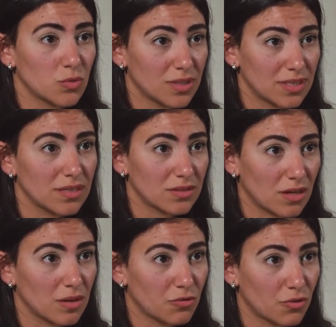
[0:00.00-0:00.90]
it will take
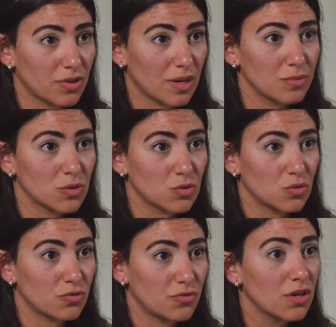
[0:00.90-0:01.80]
time for them
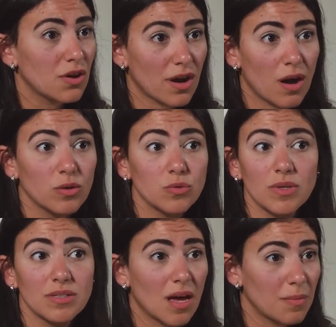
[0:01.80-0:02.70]
to figure out
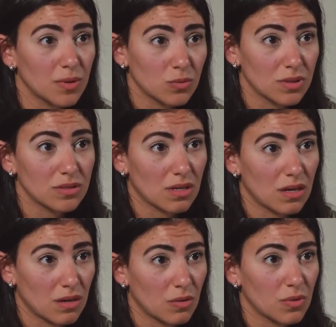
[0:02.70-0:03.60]
what happened with
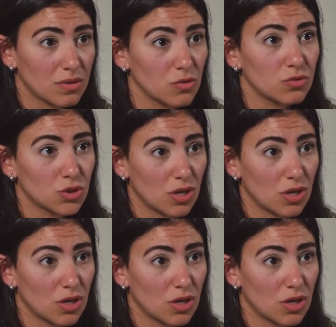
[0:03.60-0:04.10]
your